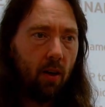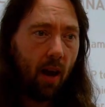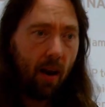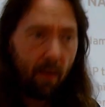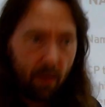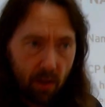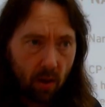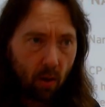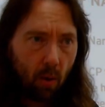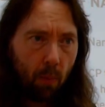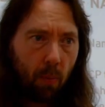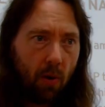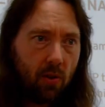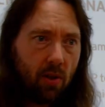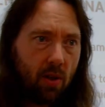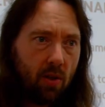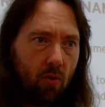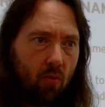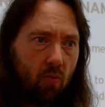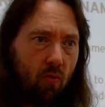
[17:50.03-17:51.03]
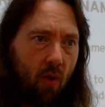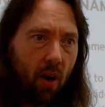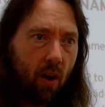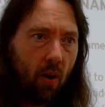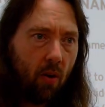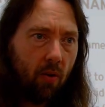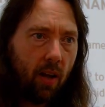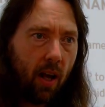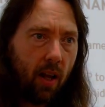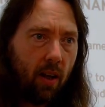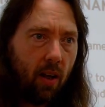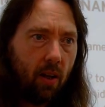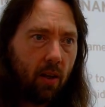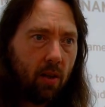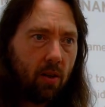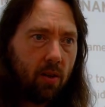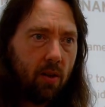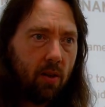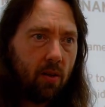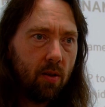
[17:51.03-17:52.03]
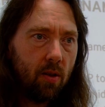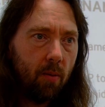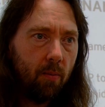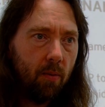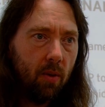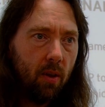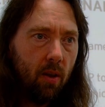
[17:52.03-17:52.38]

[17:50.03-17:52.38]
Every single process is running on that Linux system.